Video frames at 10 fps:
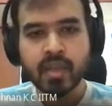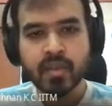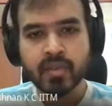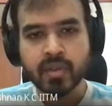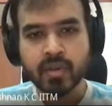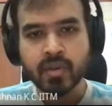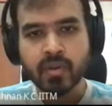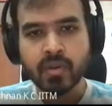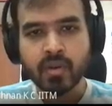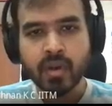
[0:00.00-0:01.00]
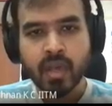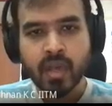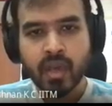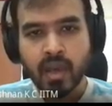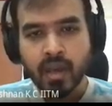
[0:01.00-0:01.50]
So
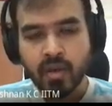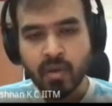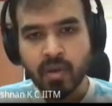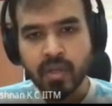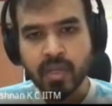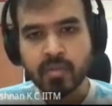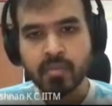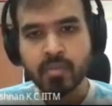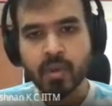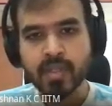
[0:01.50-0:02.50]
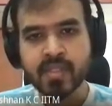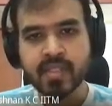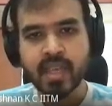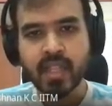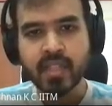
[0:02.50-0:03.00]
whole term
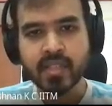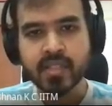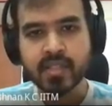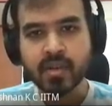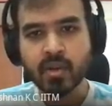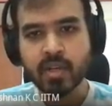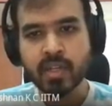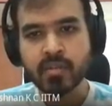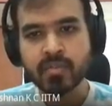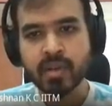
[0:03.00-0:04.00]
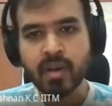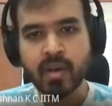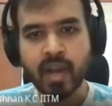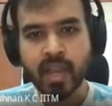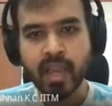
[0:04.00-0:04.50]
once and this whole term
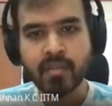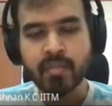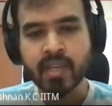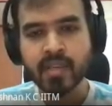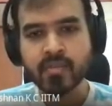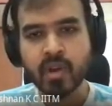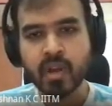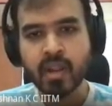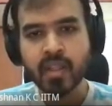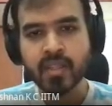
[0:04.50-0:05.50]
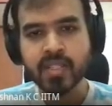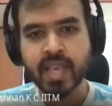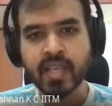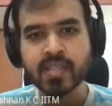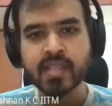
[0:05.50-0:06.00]
again, because for this
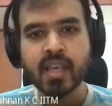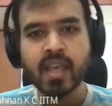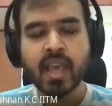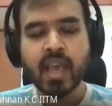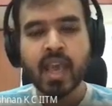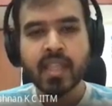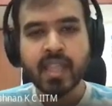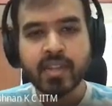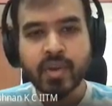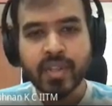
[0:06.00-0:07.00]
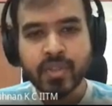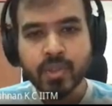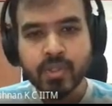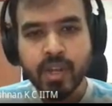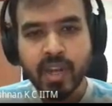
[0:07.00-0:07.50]
x. And then you can
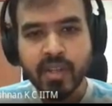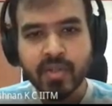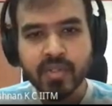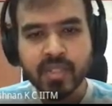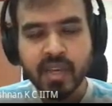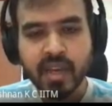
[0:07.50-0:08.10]
choose to reduce